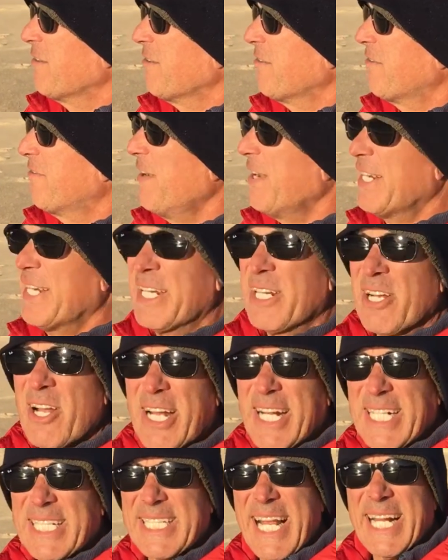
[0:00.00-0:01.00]
feeling like
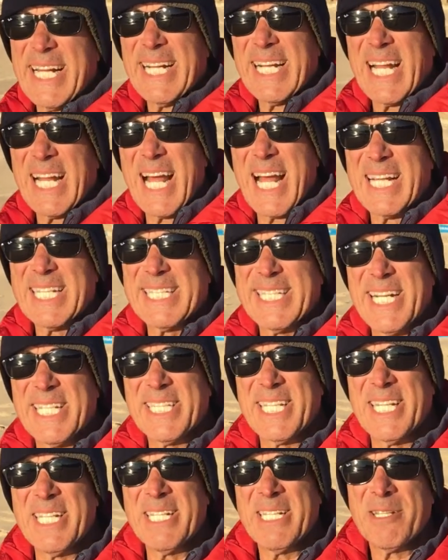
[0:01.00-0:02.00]
a second-class
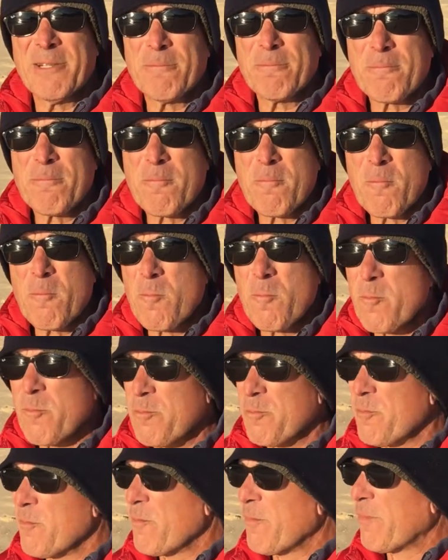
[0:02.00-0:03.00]
citizen,
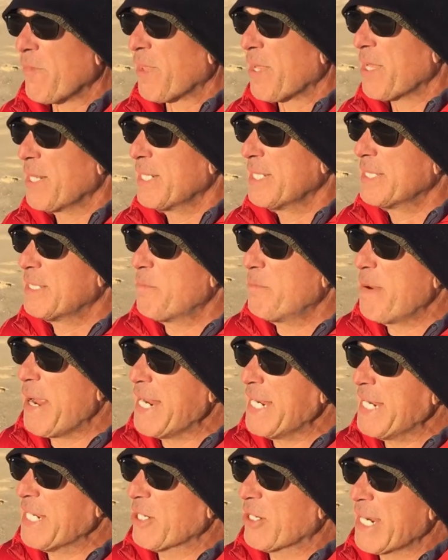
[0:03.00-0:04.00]

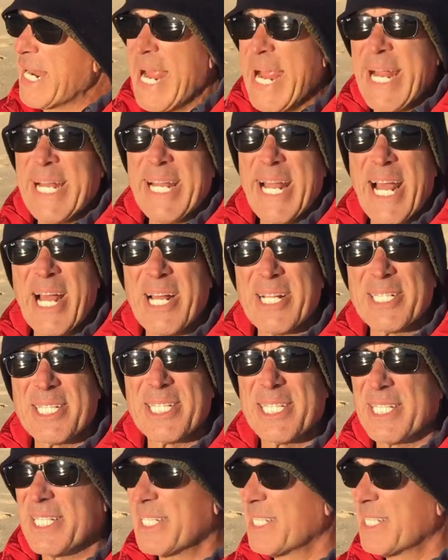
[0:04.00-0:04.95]
depending on handouts